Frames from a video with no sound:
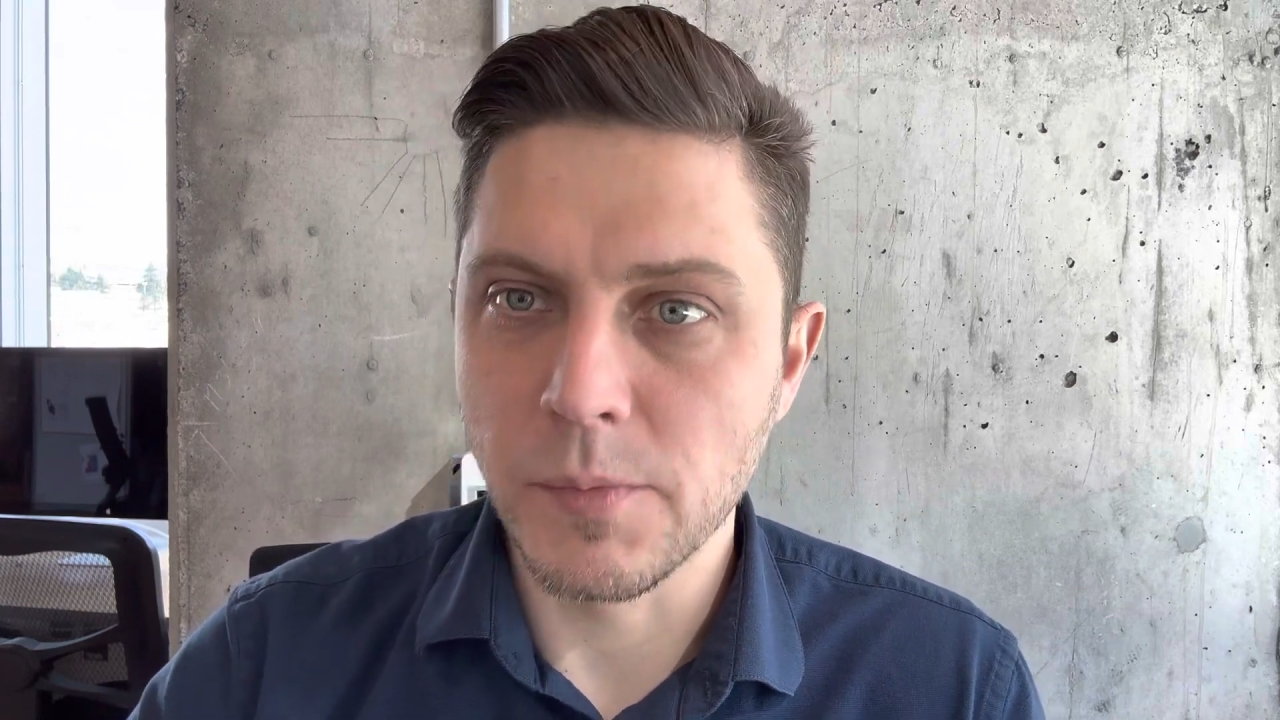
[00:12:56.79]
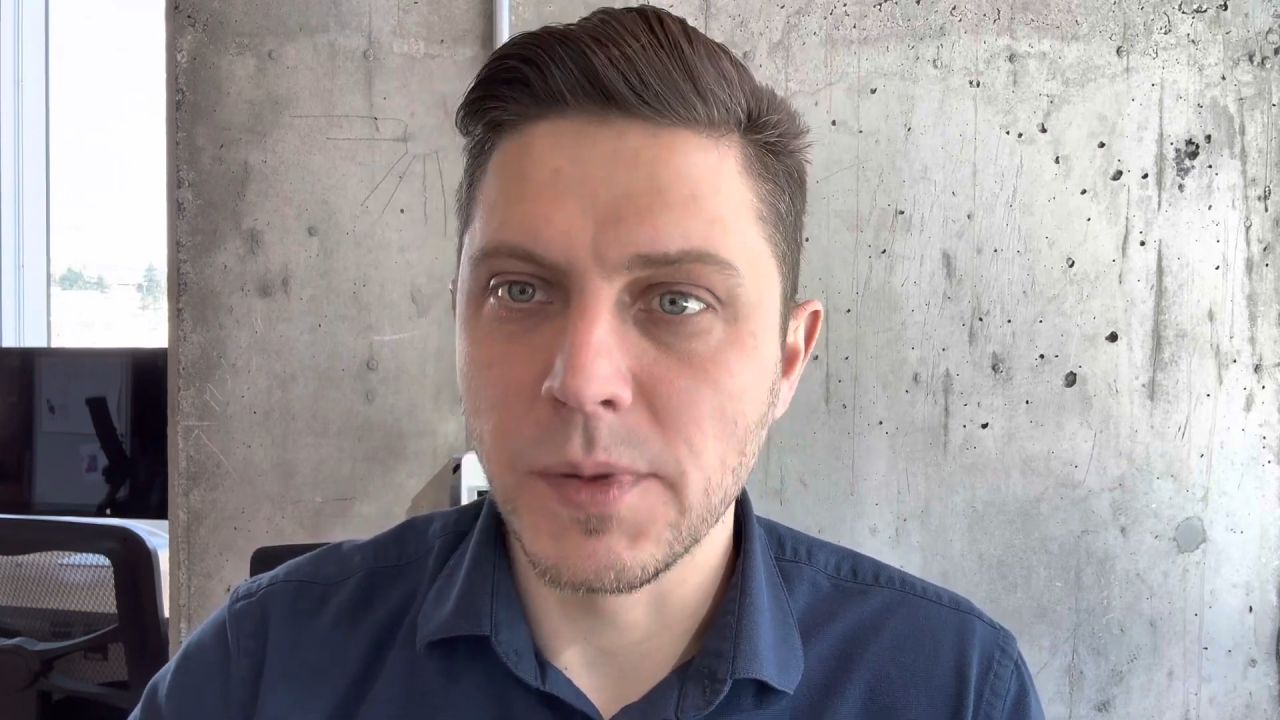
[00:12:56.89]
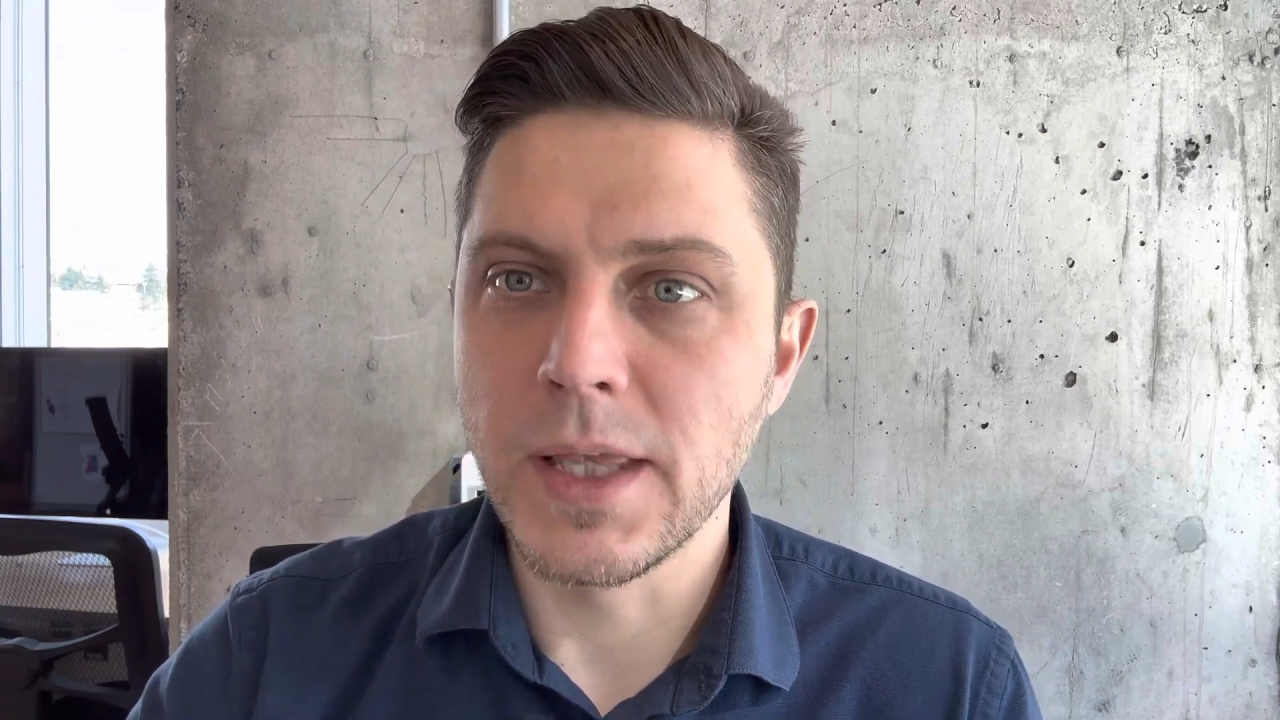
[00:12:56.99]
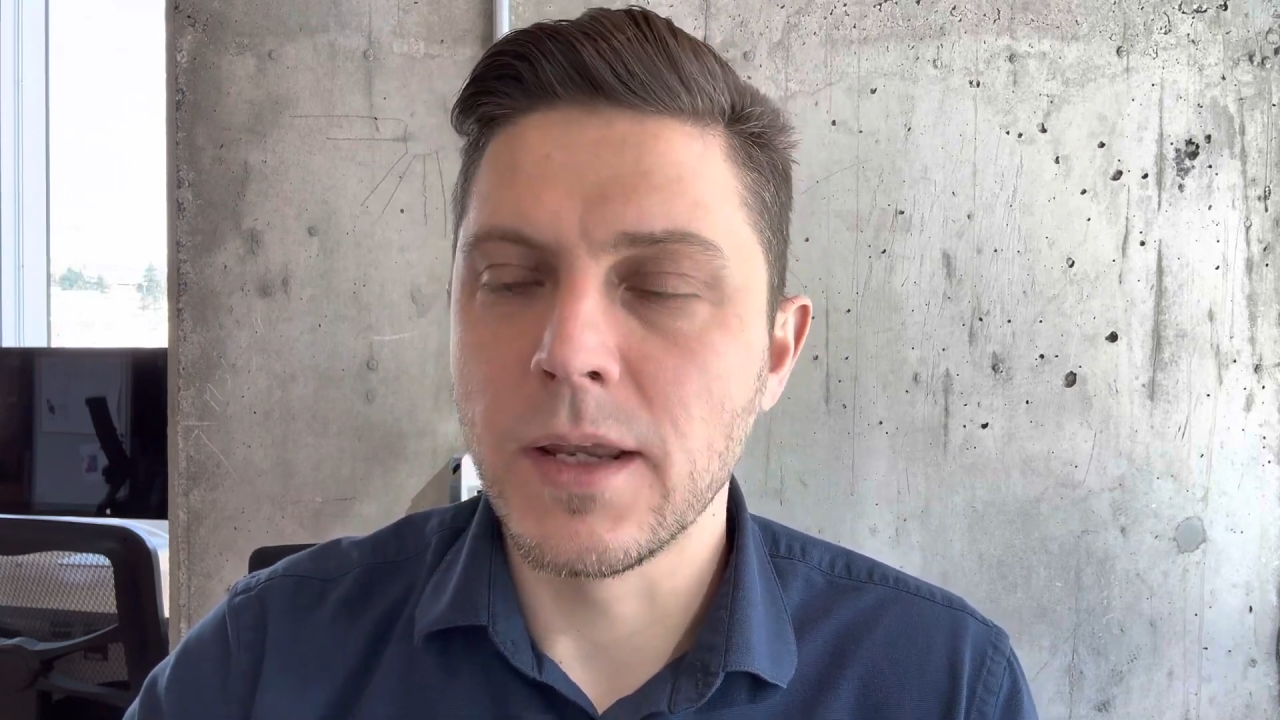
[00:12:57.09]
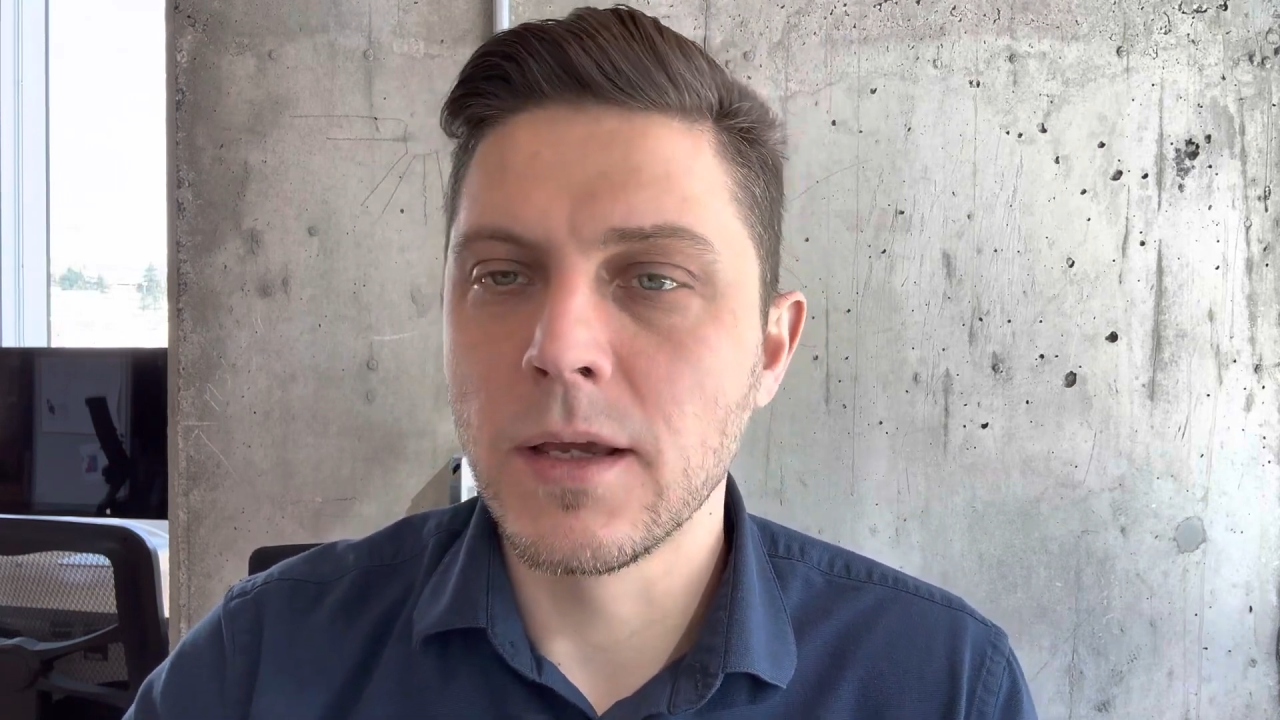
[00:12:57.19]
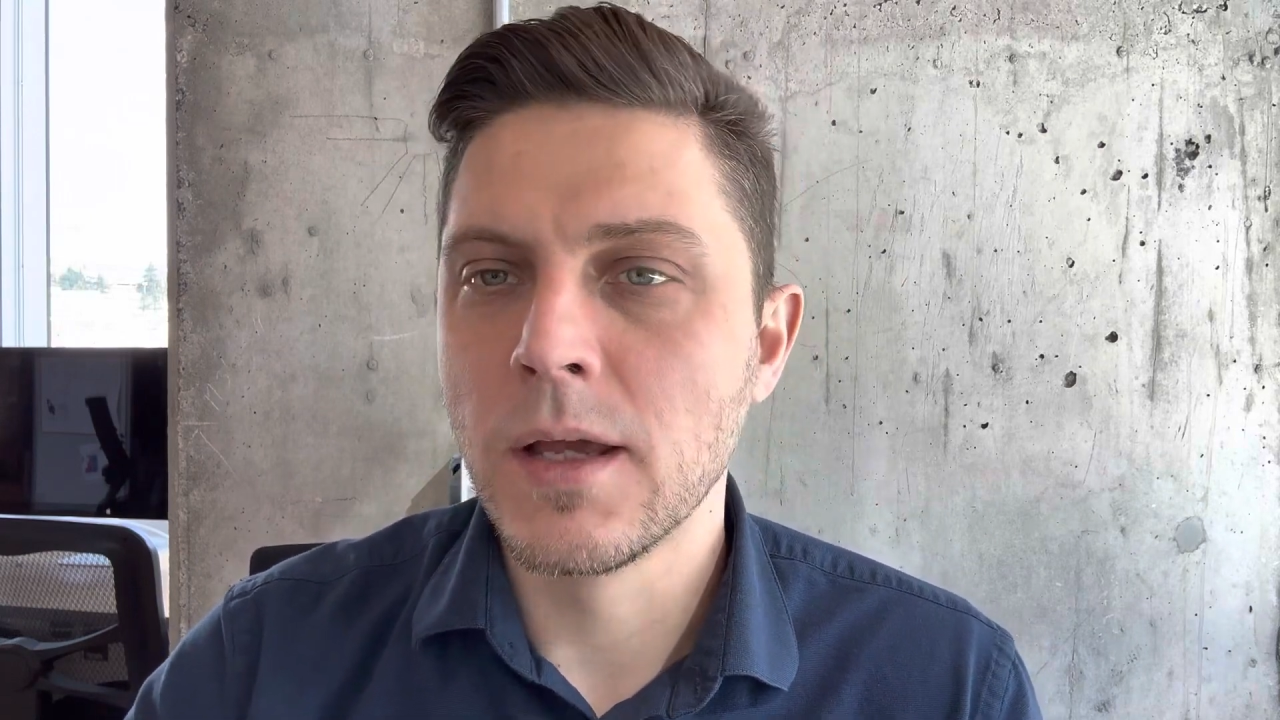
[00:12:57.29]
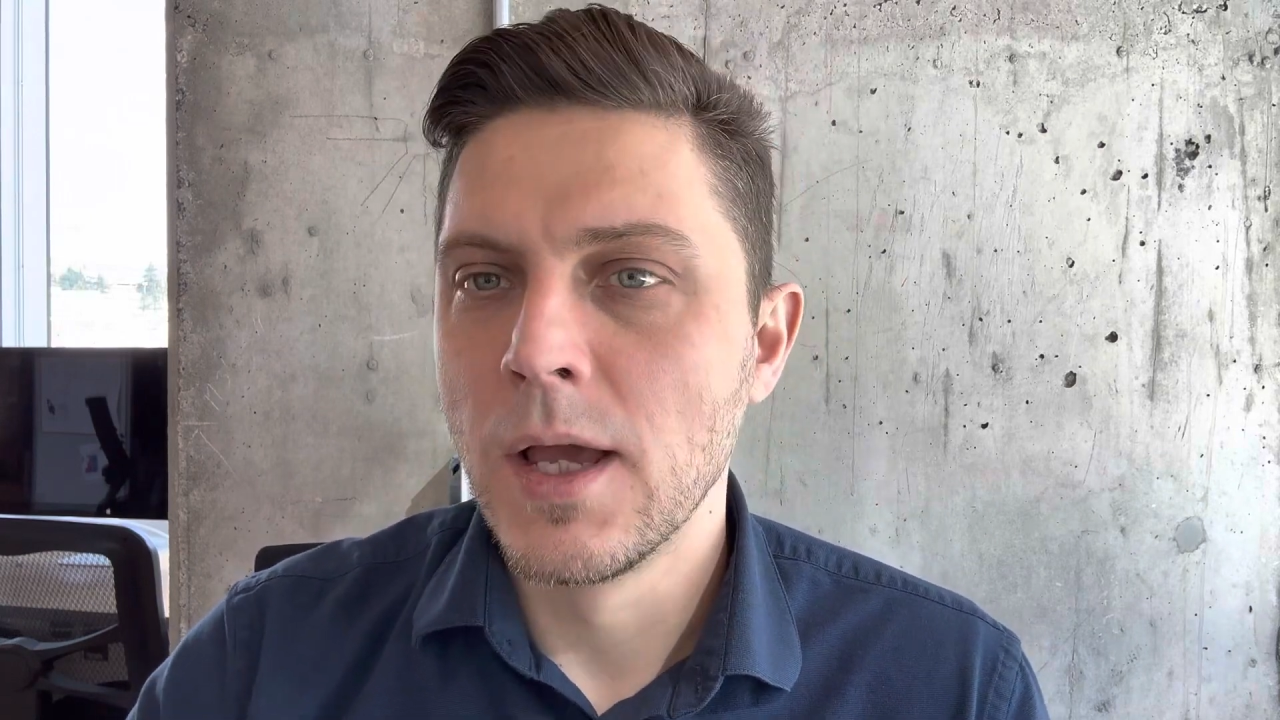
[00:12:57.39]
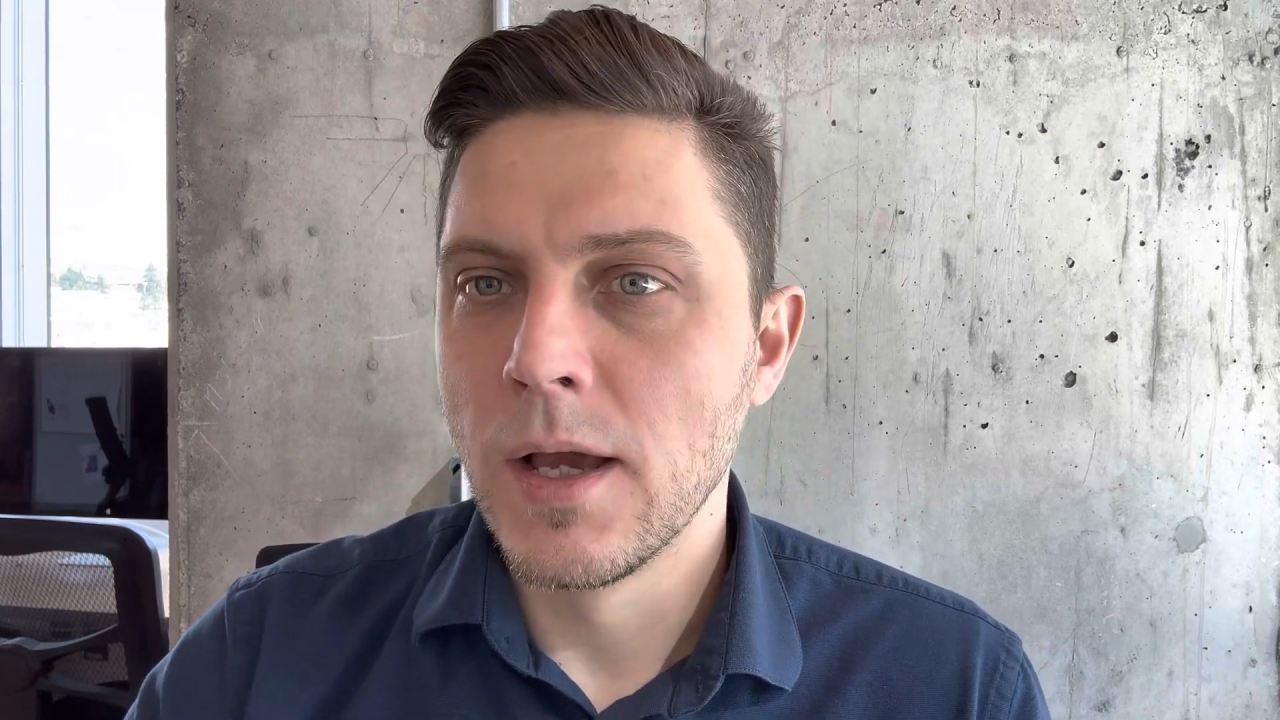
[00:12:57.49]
depleting.